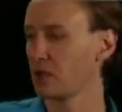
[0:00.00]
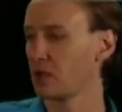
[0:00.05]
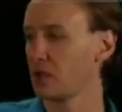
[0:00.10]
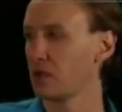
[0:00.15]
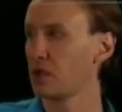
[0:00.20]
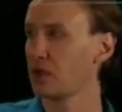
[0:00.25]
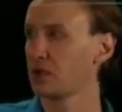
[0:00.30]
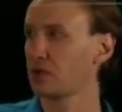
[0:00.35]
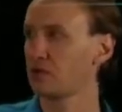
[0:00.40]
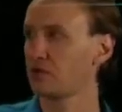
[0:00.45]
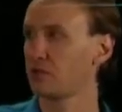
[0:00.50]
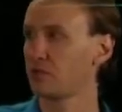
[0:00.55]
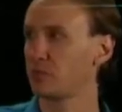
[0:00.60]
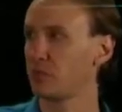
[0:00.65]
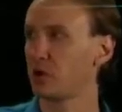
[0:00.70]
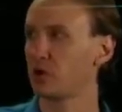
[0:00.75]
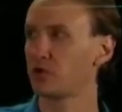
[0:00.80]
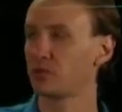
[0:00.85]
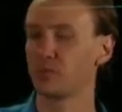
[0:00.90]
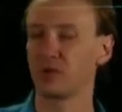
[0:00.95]
And if
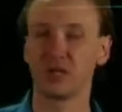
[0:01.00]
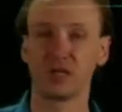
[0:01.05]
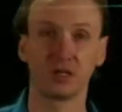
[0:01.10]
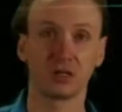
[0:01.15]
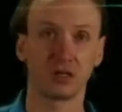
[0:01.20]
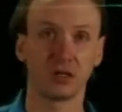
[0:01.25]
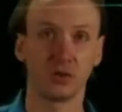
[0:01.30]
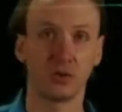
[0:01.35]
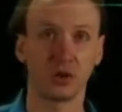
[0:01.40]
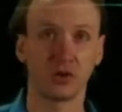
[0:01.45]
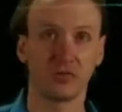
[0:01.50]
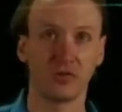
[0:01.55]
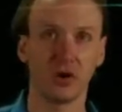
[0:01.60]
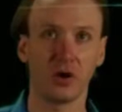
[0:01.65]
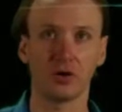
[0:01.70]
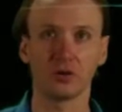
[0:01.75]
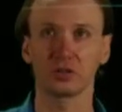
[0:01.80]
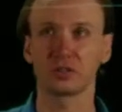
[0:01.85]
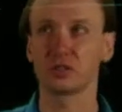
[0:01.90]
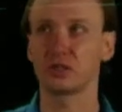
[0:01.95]
both P and Q are
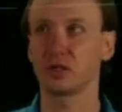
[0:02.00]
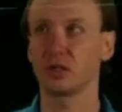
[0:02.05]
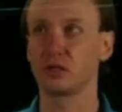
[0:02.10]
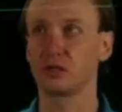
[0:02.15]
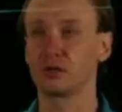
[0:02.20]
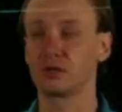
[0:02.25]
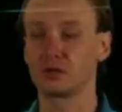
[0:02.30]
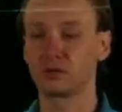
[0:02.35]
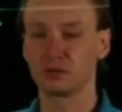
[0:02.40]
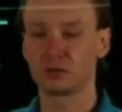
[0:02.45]
false, then